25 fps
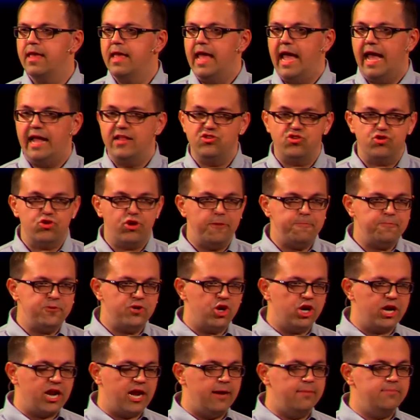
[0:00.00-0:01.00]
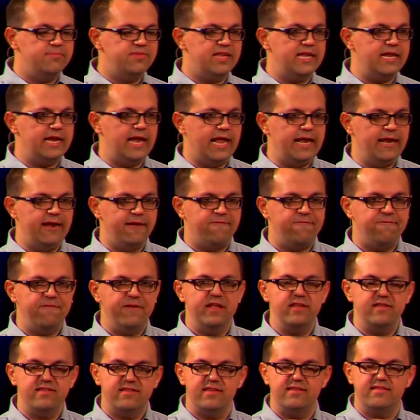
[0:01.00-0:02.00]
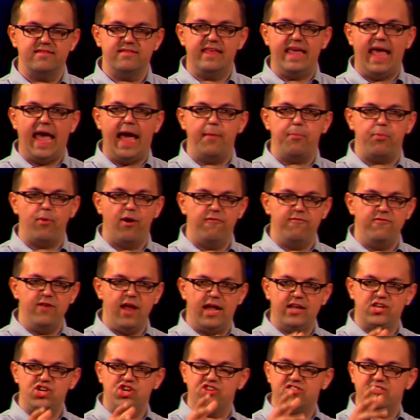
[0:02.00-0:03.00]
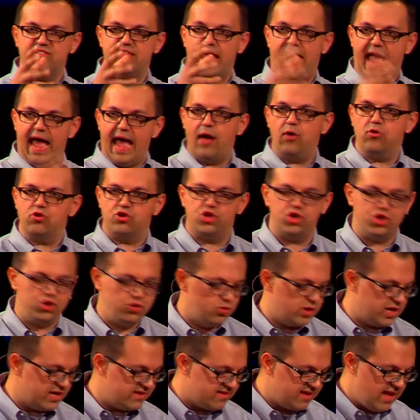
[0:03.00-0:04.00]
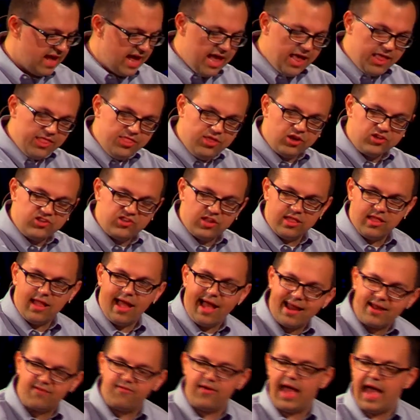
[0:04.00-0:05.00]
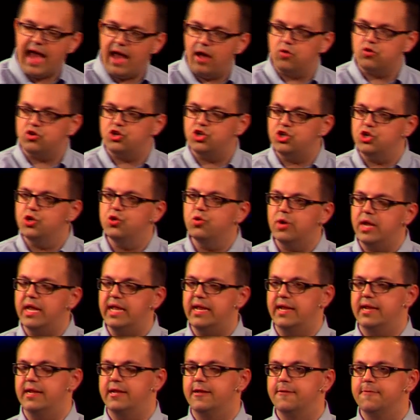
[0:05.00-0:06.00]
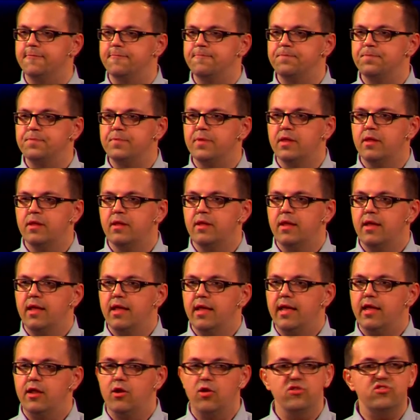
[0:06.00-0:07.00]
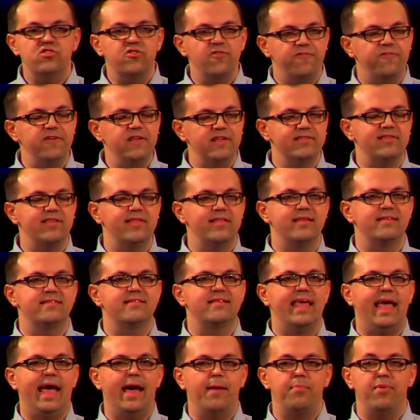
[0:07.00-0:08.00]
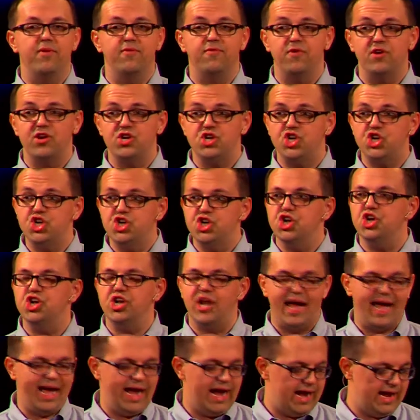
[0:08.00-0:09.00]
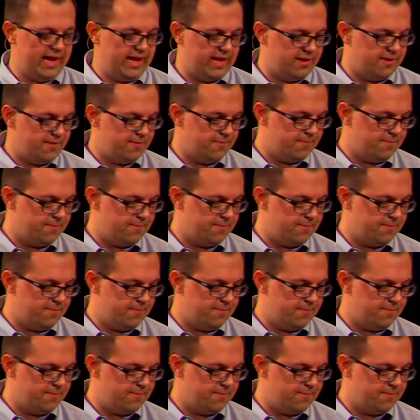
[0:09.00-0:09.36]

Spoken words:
And Scripture comes in and it fills this gap of not just the how-to, because there's a lot of how-to in it. It also fills in this gap of should I?